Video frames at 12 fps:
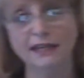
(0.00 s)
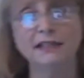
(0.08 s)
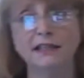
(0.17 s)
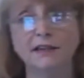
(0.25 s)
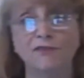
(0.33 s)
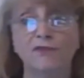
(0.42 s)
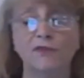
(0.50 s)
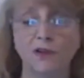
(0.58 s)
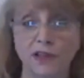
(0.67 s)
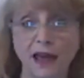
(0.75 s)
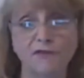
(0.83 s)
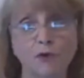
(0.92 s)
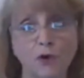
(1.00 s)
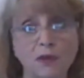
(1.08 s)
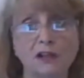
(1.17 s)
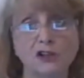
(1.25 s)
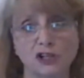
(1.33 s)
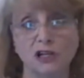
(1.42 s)
is a that
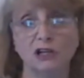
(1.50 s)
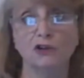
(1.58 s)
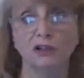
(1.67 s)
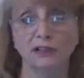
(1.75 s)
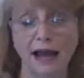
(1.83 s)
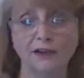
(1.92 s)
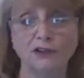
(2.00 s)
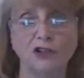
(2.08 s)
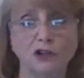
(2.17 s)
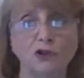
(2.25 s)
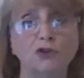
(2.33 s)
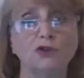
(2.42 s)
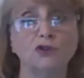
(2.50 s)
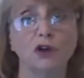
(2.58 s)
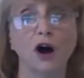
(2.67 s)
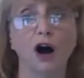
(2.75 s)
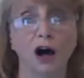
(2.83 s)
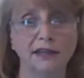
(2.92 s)
formula sheet you're allowed to use
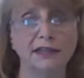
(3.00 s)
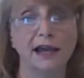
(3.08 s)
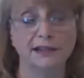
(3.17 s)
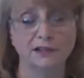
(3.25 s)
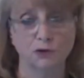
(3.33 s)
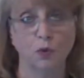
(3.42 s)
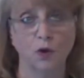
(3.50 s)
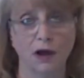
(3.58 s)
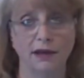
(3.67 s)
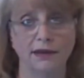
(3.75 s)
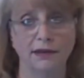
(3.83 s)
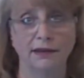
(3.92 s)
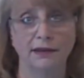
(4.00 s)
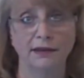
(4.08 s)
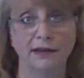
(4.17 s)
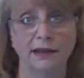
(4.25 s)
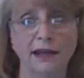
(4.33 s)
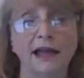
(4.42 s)
on test one
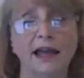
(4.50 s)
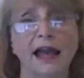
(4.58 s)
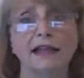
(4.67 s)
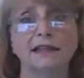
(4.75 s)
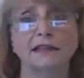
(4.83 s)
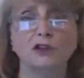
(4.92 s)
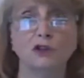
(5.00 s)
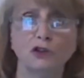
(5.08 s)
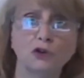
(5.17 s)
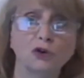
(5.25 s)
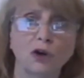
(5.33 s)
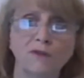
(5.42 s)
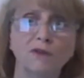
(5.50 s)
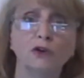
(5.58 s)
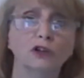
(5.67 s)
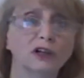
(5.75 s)
and you'll if you